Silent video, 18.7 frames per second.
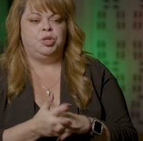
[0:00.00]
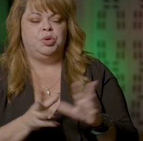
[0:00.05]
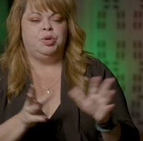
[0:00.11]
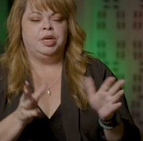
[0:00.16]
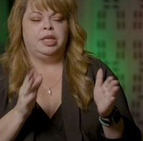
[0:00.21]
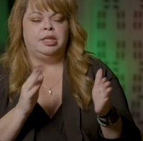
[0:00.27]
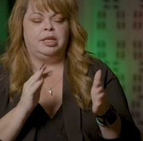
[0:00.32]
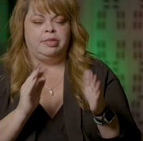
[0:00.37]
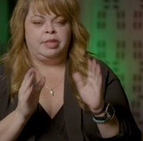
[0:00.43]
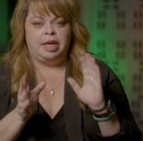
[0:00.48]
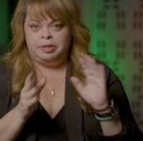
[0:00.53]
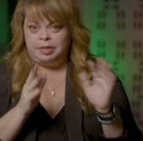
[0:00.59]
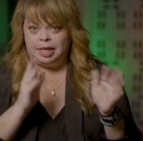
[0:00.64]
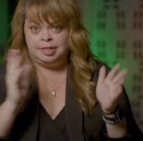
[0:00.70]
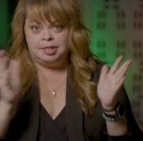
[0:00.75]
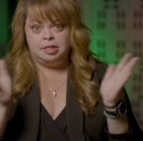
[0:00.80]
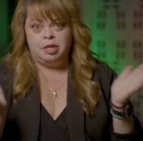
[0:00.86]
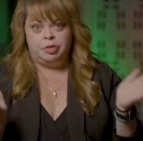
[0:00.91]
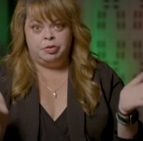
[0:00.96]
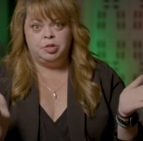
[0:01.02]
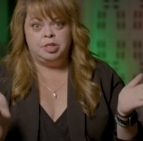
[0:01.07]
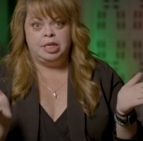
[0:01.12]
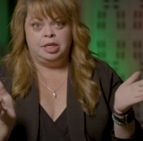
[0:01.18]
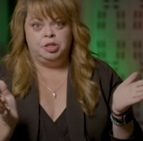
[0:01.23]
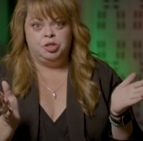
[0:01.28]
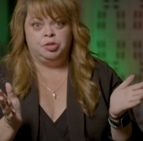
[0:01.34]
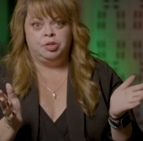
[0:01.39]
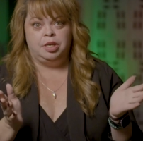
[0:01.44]
you get that that's another
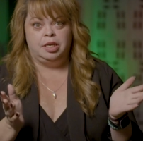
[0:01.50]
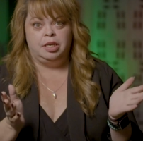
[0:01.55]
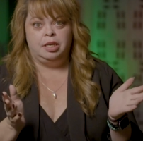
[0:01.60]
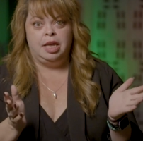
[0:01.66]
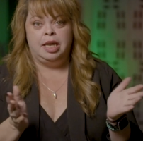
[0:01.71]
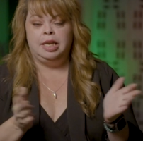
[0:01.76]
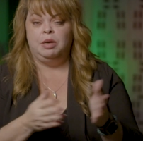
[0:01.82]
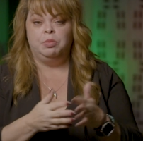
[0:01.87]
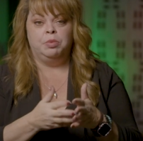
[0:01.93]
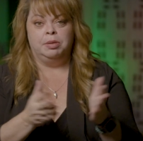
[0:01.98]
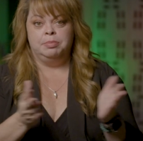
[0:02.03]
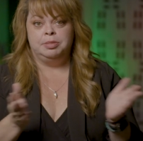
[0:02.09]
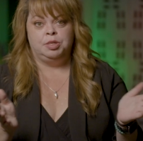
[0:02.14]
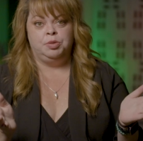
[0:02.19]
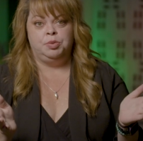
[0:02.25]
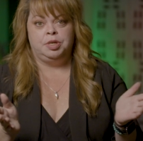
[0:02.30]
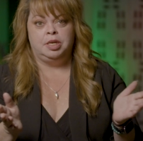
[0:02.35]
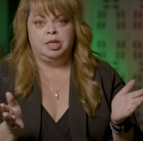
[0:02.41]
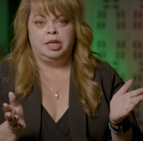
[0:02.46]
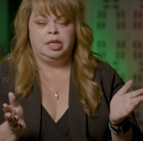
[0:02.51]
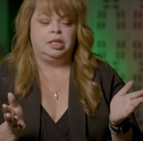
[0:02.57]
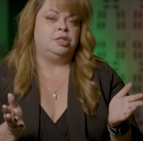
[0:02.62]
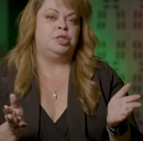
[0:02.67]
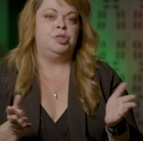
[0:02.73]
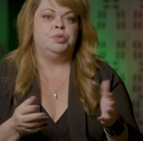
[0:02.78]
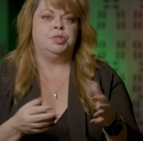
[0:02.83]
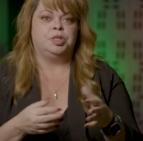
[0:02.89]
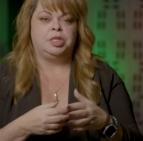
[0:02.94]
danger that any web sleuth can get
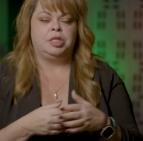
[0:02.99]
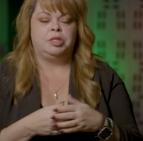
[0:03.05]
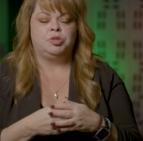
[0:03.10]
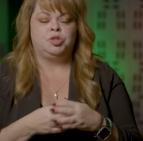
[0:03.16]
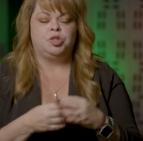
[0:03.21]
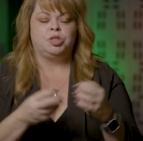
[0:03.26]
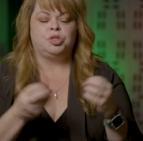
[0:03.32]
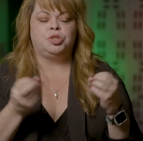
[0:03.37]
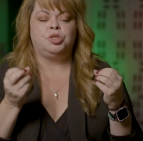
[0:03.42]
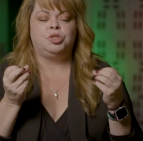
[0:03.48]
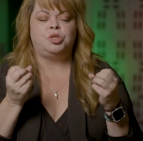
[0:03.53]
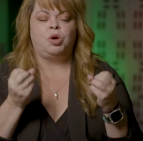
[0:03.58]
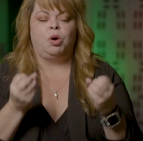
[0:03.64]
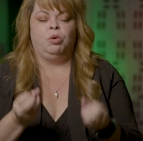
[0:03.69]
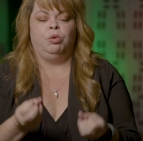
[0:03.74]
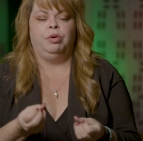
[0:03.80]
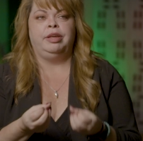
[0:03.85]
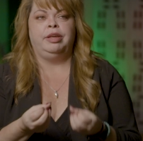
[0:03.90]
into is that they're just so